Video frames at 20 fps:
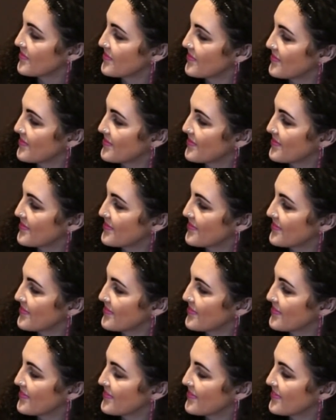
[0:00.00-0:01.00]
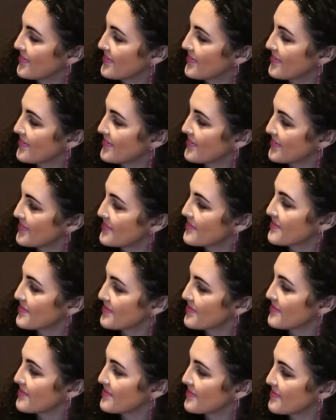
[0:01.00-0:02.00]

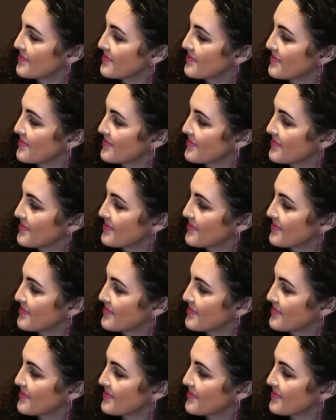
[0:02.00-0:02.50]
No words are spoken by the person on screen.